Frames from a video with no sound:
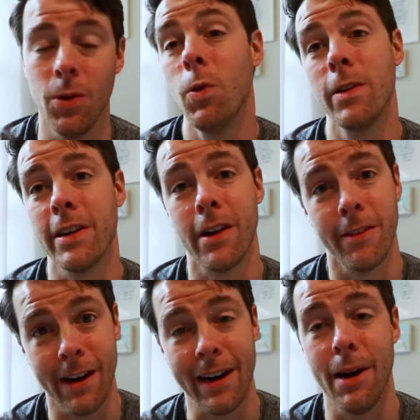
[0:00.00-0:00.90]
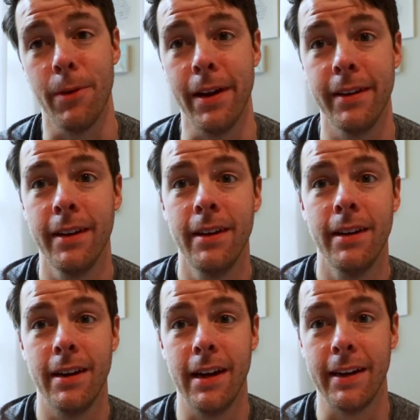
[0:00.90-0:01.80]
Or you can go the route I went
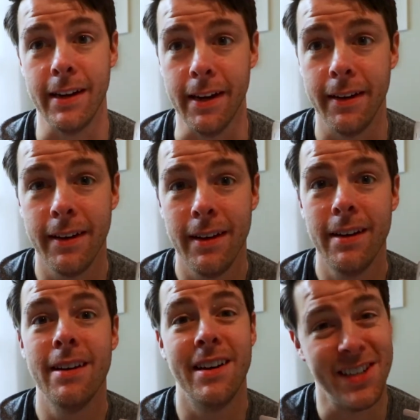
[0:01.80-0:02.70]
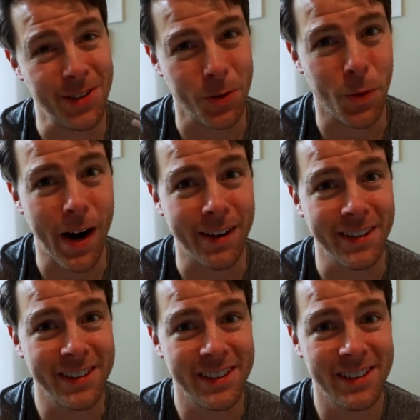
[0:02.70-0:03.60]
and get a digital
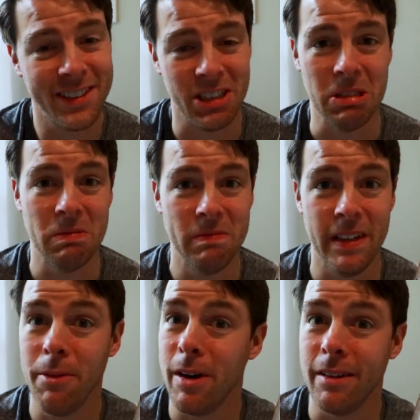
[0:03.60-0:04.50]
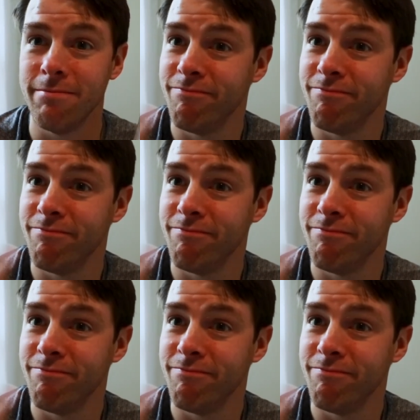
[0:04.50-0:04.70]
wireless. So anyway,